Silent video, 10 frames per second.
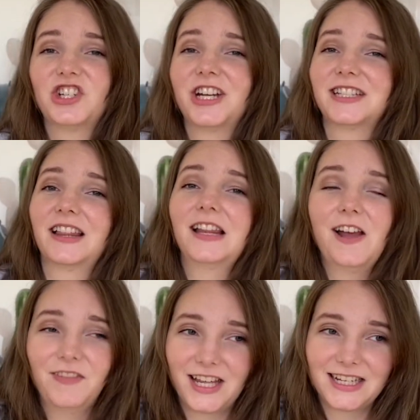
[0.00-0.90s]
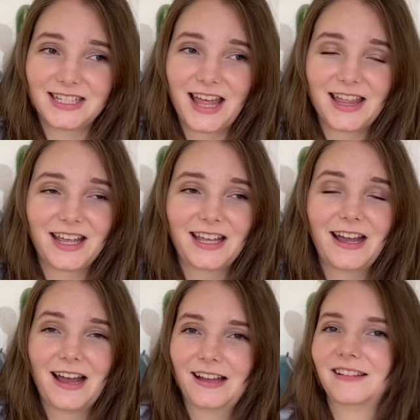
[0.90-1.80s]
She has lovely aesthetic,
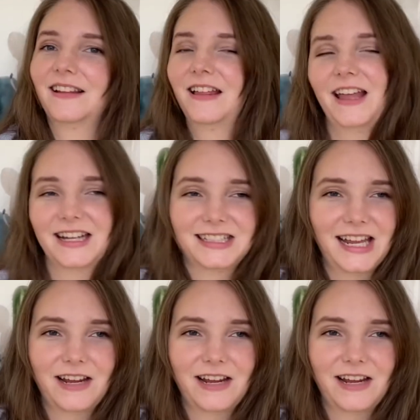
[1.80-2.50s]
like I said,